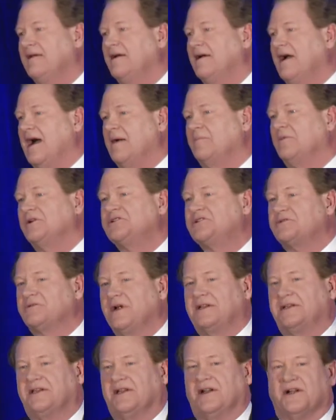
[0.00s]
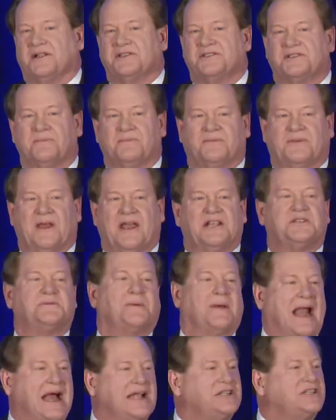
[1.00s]
I'm restricted on some things,
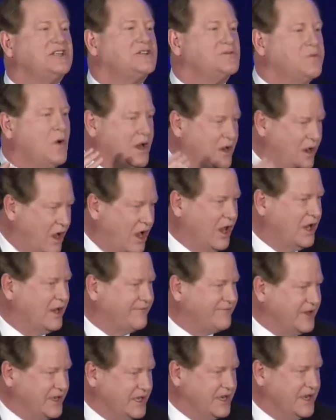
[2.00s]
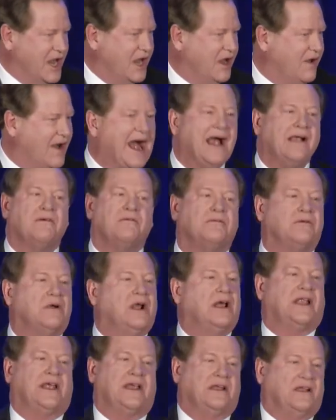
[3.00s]
but I just want all of you to know, I
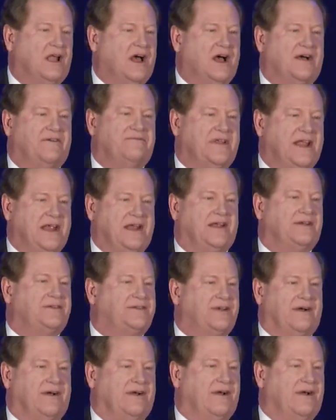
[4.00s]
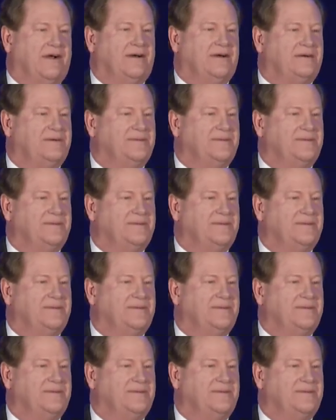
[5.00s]
really love Nina Turner.